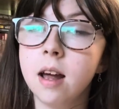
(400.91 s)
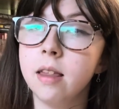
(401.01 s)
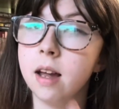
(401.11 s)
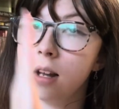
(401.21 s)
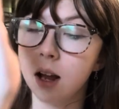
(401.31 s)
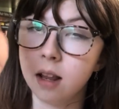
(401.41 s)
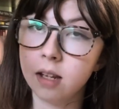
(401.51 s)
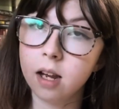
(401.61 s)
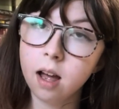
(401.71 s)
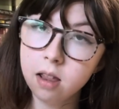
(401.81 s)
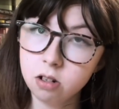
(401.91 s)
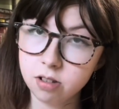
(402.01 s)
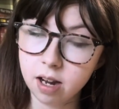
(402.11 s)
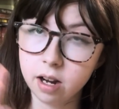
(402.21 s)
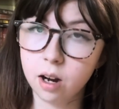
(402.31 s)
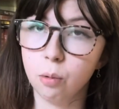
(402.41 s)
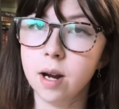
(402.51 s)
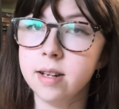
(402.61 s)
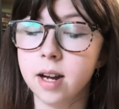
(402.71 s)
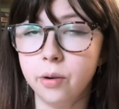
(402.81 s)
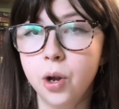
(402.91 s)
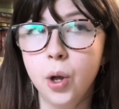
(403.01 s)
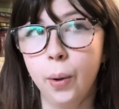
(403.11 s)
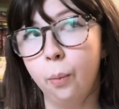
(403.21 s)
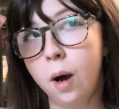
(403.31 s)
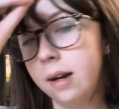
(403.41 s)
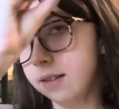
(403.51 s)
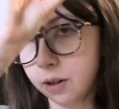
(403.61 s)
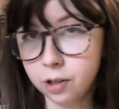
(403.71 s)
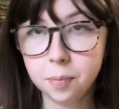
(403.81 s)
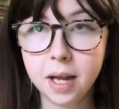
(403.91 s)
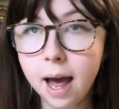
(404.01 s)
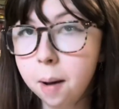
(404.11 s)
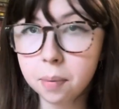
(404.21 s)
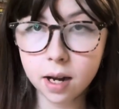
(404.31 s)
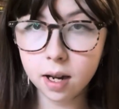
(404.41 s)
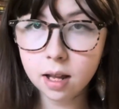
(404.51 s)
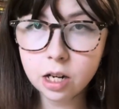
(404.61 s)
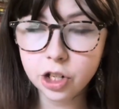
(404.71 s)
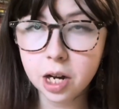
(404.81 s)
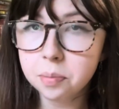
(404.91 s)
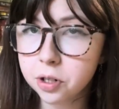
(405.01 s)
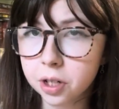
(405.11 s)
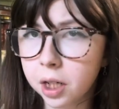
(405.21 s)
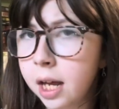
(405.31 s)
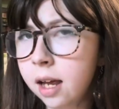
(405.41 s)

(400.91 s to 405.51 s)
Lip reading: and then on the other side I'll write down what is going to be happening in that chapter.